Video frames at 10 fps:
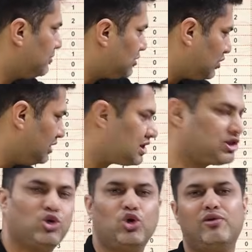So this
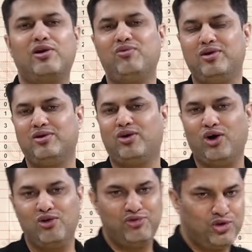is
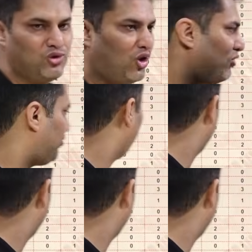overall view of